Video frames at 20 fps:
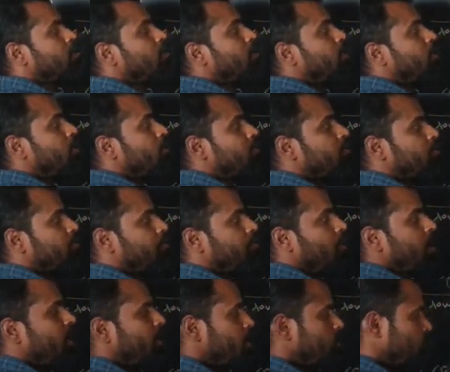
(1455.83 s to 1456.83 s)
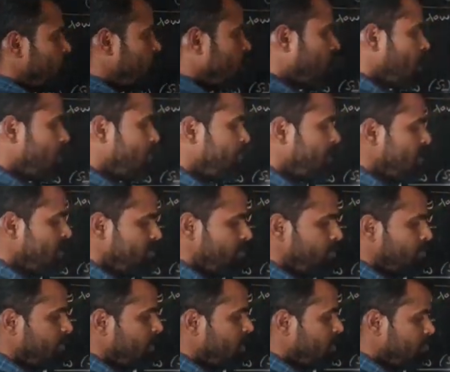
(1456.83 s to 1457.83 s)
it in terms of minus, what happen? It will
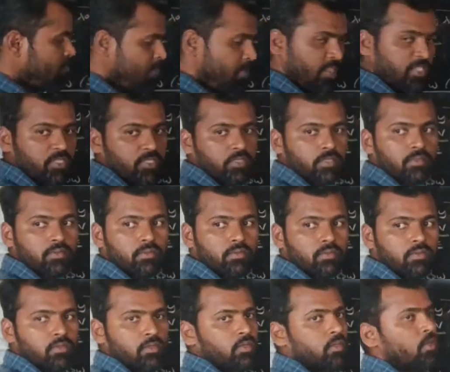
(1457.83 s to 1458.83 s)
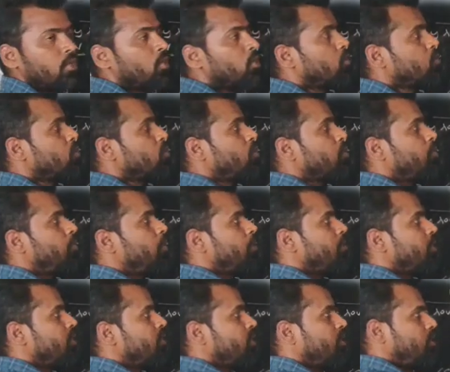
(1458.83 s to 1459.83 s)
become plus. So
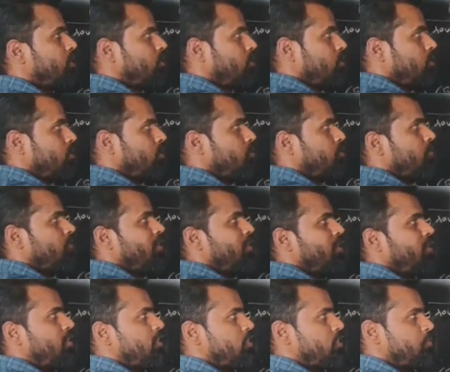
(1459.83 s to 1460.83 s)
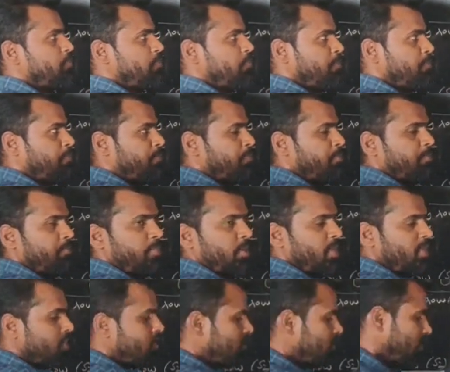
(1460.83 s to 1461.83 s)
remember that. So when it is
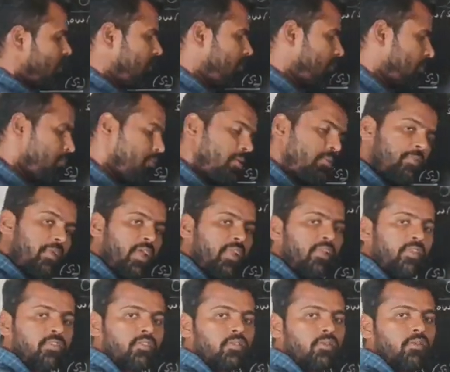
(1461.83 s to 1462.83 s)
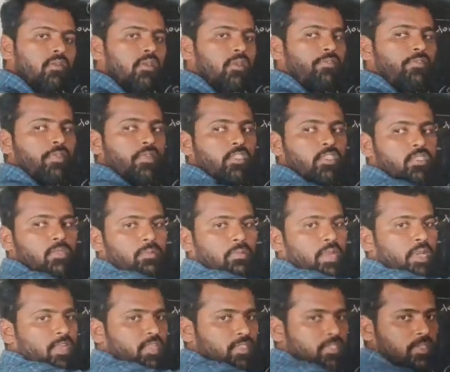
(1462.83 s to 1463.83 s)
plus, it will be minus. If it is
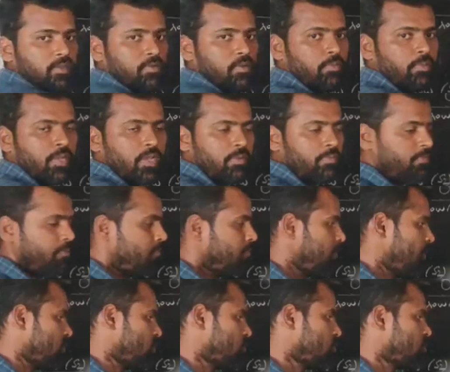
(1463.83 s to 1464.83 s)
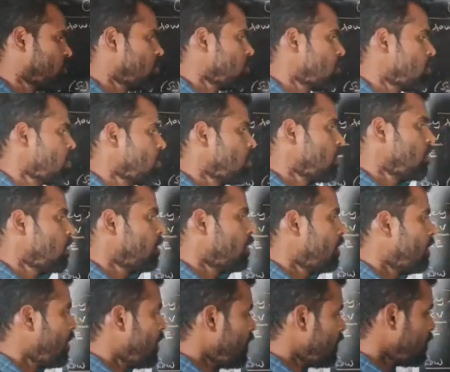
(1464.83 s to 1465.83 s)
minus, it will become plus.
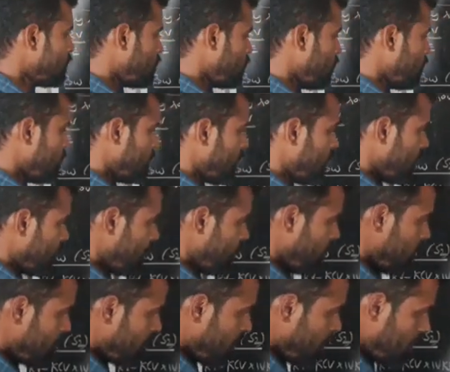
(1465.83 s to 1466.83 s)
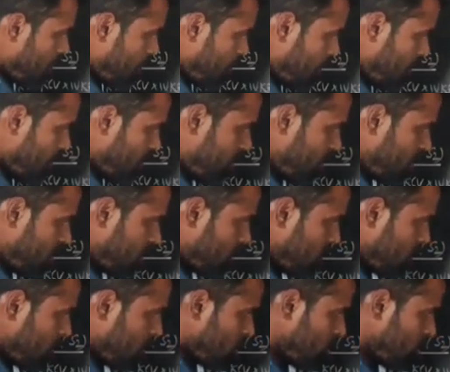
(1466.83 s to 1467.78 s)
Next in multiple with